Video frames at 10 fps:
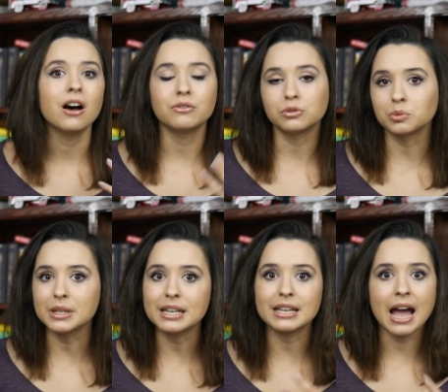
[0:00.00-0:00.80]
of
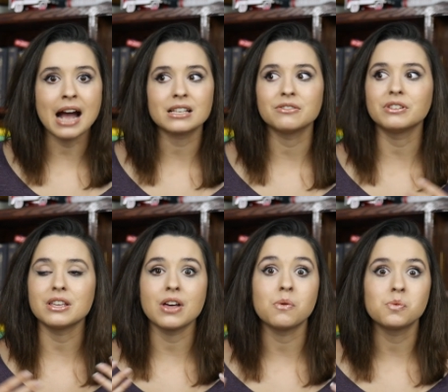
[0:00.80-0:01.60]
reading actively
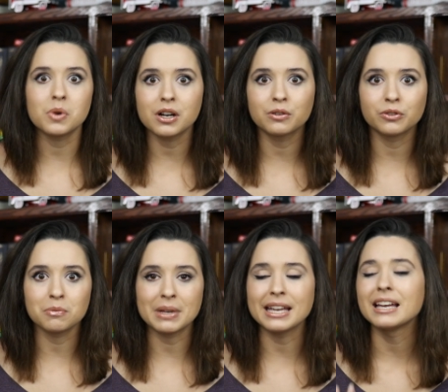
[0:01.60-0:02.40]
that work for
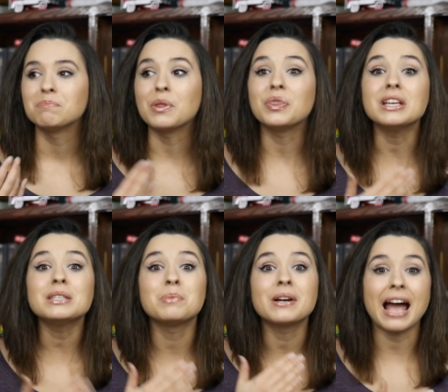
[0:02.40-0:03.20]
me. But this
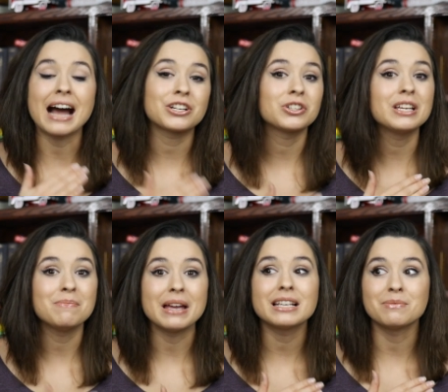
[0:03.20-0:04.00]
book actually
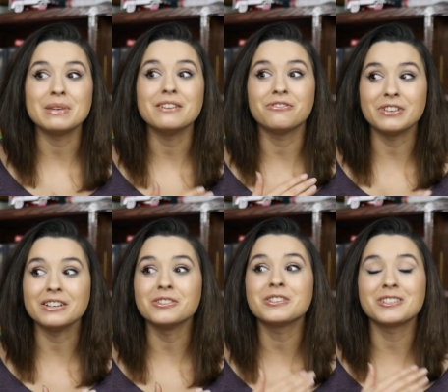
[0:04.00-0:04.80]
makes me
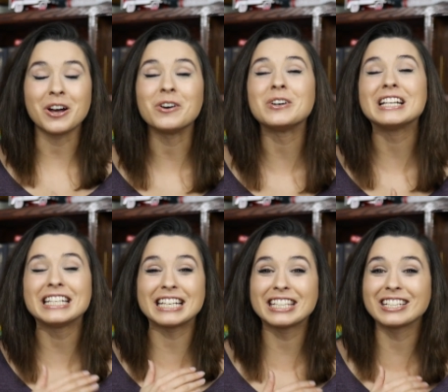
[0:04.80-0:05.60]
feel so
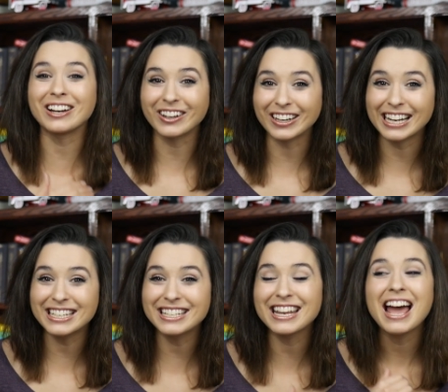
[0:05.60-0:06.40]

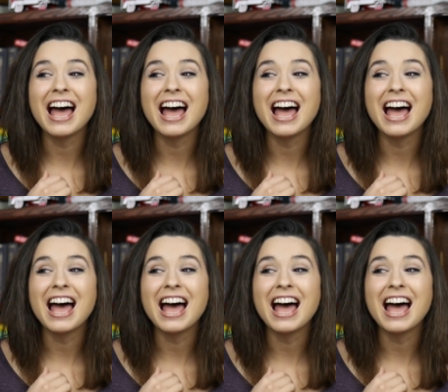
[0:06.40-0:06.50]
discouraged